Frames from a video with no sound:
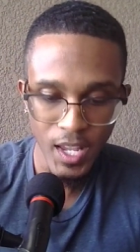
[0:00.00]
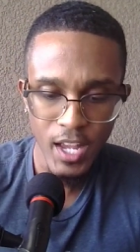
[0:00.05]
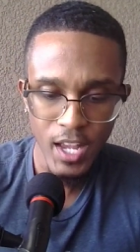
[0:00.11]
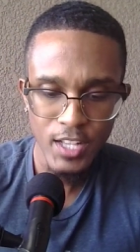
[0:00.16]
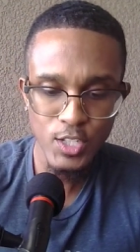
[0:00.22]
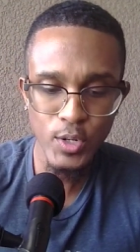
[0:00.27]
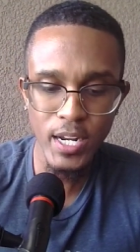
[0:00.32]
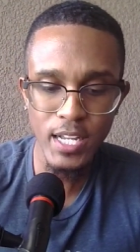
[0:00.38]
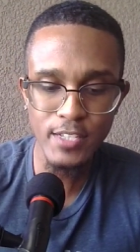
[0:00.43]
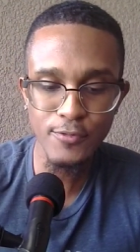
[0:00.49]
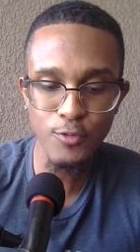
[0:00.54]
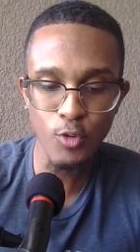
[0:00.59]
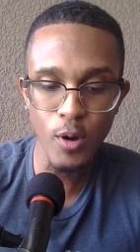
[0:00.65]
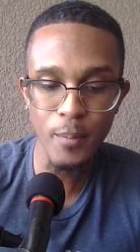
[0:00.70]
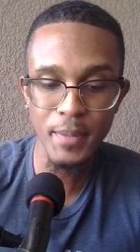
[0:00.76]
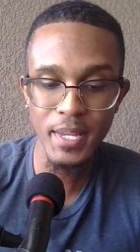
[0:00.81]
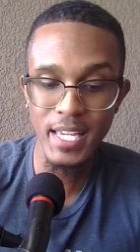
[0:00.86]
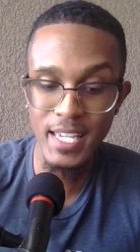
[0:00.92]

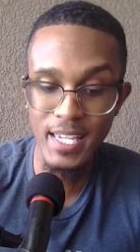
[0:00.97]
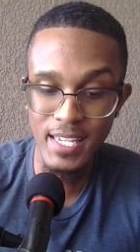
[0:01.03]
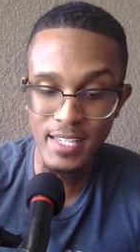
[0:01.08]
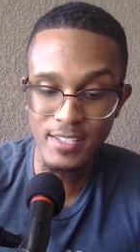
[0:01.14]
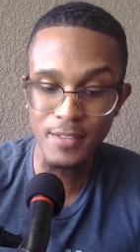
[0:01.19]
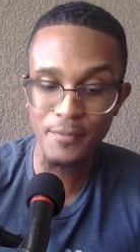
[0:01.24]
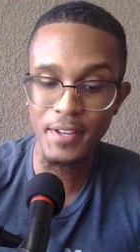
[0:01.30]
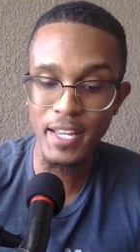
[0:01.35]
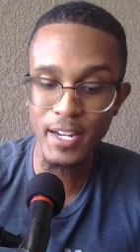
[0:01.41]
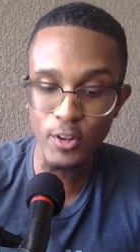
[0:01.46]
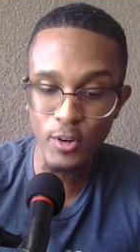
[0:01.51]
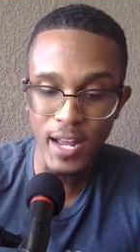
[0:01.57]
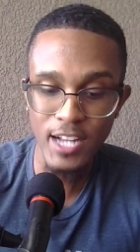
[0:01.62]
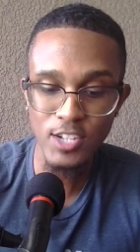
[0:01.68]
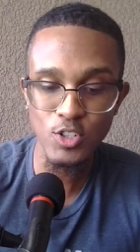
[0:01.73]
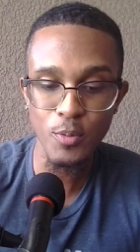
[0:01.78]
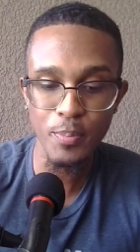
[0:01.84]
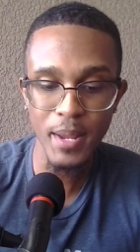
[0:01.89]
transform ease of
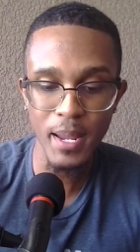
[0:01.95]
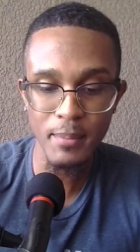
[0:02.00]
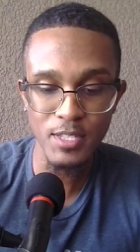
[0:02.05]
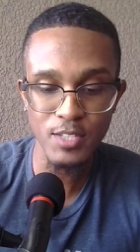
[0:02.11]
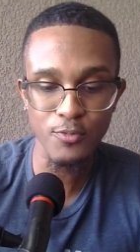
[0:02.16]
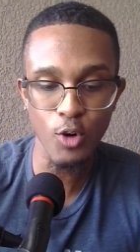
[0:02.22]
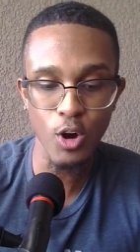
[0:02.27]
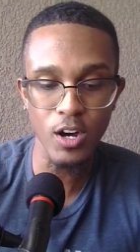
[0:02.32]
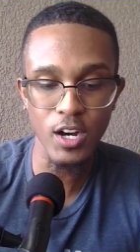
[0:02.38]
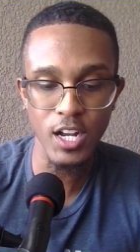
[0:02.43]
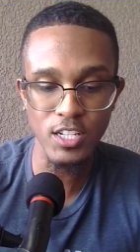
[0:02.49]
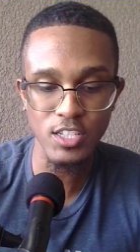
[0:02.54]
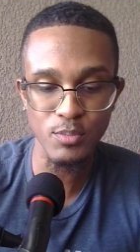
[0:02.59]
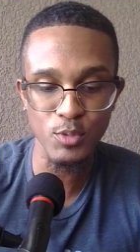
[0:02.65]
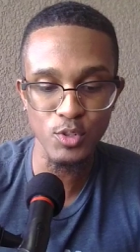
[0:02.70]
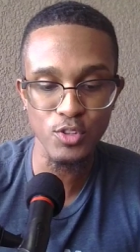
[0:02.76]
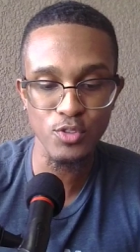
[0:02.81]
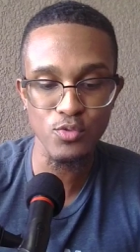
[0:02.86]
international payments for our
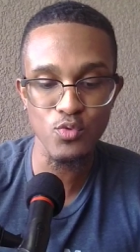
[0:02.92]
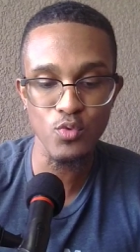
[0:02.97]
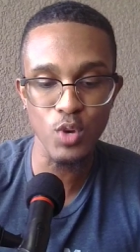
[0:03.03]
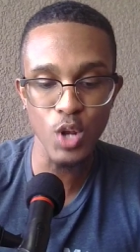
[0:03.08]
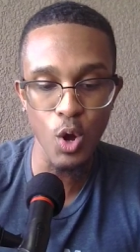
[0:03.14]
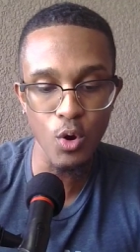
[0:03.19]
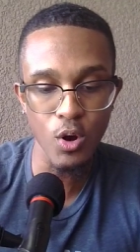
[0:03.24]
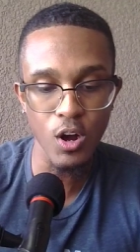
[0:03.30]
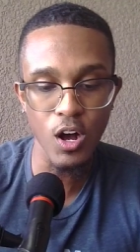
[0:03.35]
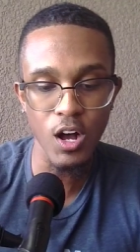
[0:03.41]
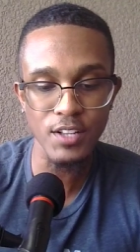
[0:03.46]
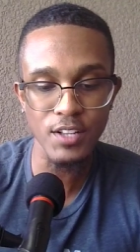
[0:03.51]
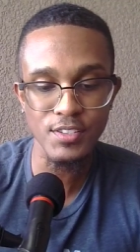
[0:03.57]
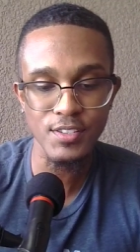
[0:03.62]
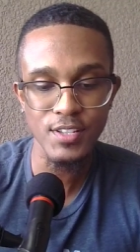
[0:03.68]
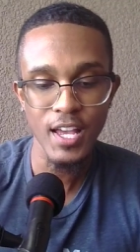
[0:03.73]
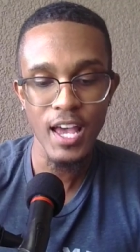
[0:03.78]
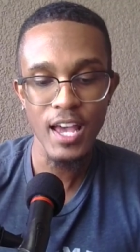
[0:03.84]
customers through low
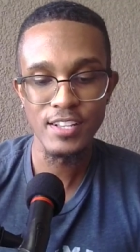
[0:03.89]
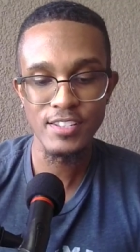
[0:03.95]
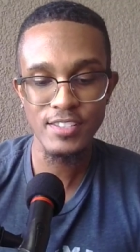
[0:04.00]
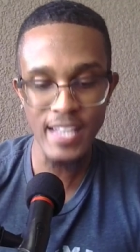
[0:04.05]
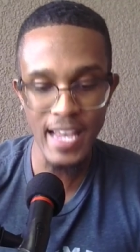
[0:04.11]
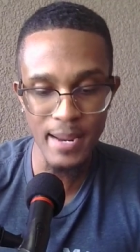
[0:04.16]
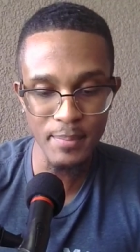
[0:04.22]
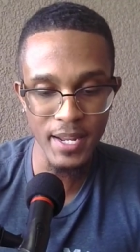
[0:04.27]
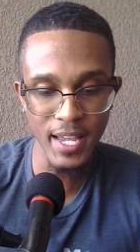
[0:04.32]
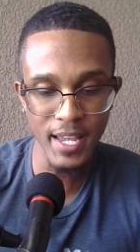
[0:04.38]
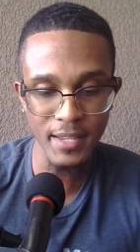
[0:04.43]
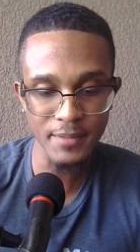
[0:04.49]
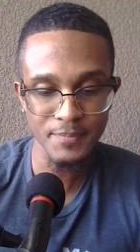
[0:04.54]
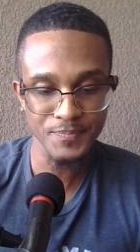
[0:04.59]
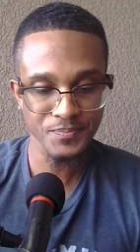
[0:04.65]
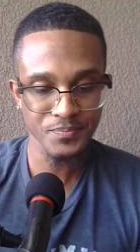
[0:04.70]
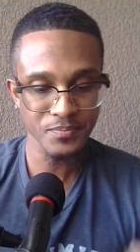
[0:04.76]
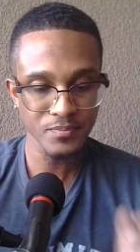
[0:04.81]
cost, same
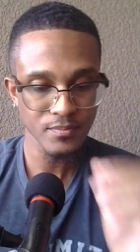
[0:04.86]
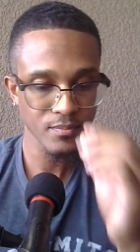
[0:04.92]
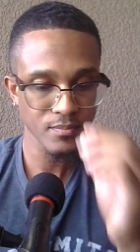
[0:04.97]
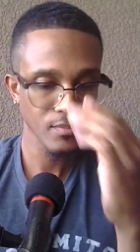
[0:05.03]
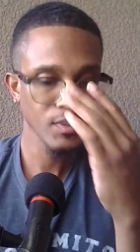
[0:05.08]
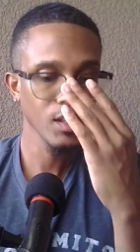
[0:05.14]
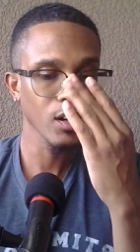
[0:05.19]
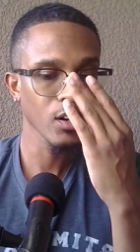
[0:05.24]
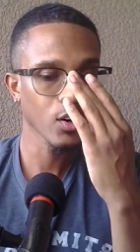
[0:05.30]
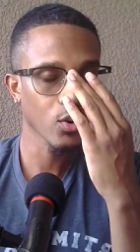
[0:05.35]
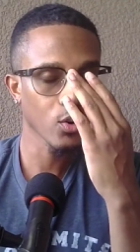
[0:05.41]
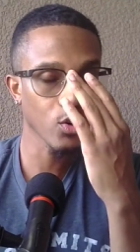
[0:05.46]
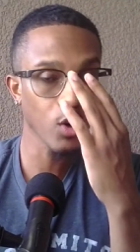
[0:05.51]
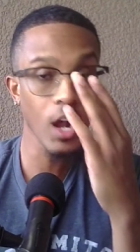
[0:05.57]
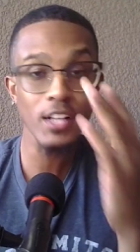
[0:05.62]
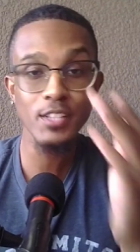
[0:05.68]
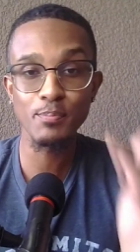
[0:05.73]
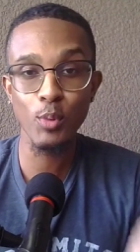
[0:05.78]
day,
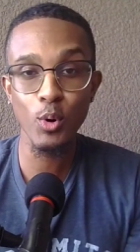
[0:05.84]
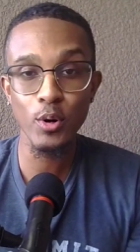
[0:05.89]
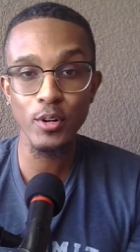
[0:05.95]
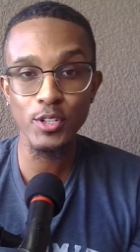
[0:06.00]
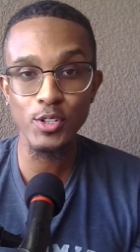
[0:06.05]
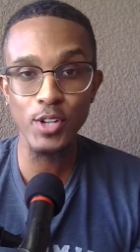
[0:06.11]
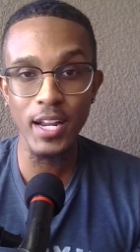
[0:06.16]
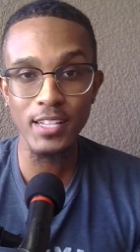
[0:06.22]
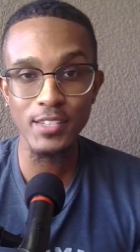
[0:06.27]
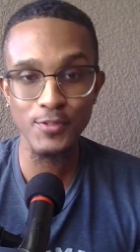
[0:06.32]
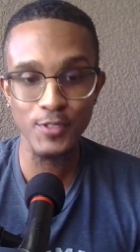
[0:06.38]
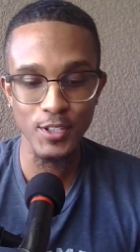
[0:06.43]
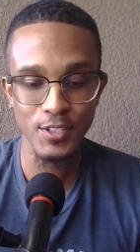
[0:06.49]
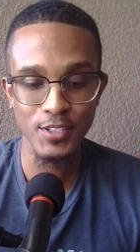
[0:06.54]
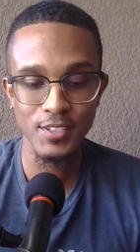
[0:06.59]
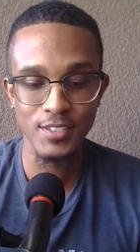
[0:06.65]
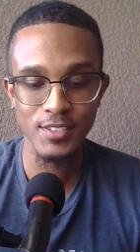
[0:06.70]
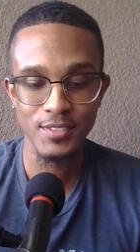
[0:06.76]
cross border
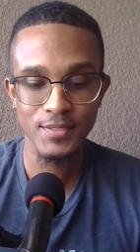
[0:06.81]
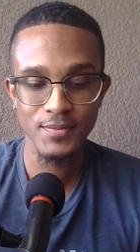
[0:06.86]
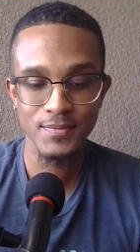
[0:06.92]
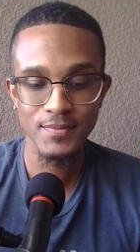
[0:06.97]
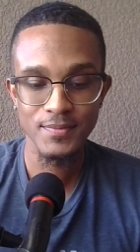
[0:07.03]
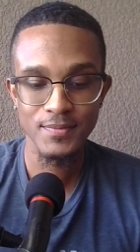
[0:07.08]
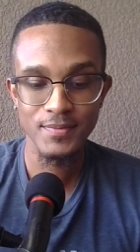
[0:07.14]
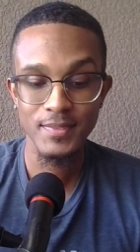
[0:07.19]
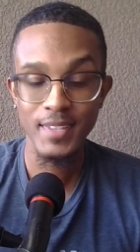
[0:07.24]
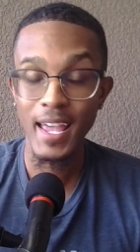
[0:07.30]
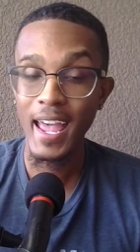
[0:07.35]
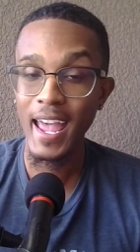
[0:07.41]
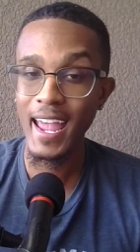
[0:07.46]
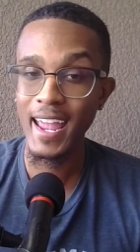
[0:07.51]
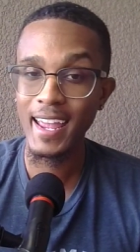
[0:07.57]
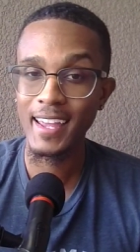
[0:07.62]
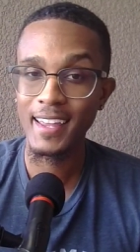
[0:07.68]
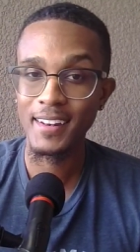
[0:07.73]
transfers,
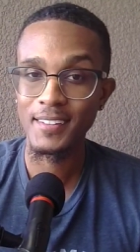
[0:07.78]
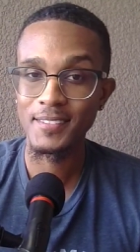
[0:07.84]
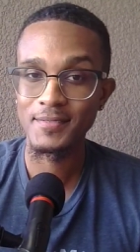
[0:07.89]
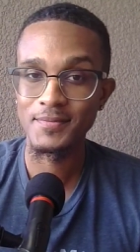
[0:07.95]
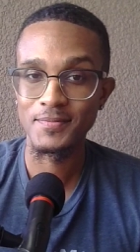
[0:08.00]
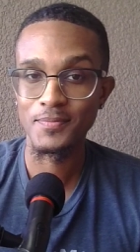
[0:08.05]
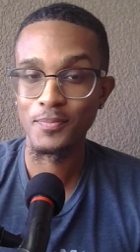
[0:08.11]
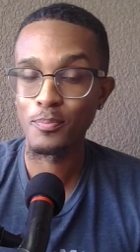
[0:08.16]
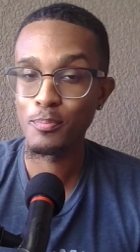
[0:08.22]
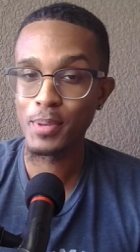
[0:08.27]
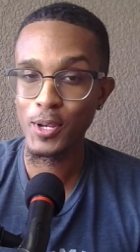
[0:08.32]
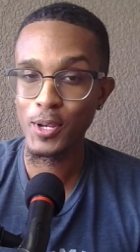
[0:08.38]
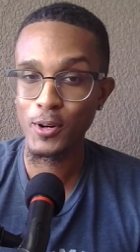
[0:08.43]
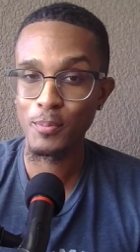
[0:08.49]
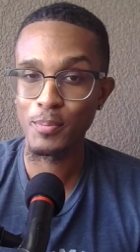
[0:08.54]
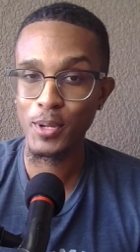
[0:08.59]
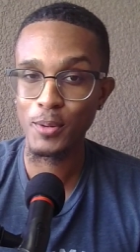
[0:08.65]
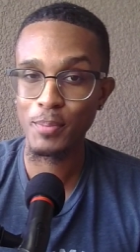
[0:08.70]
and peer
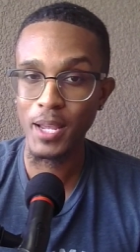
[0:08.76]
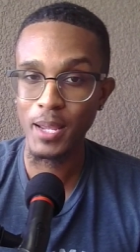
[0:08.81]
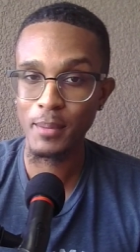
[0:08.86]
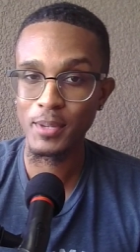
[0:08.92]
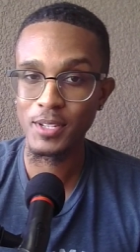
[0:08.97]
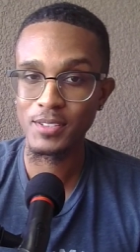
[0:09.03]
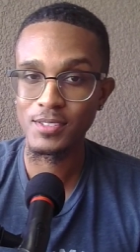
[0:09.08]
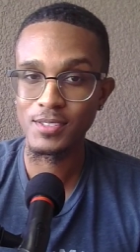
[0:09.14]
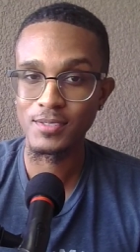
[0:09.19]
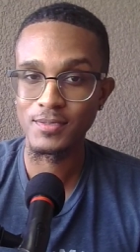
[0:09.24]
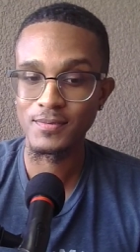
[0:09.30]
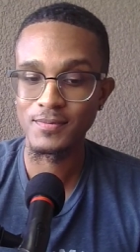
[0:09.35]
to peer payments.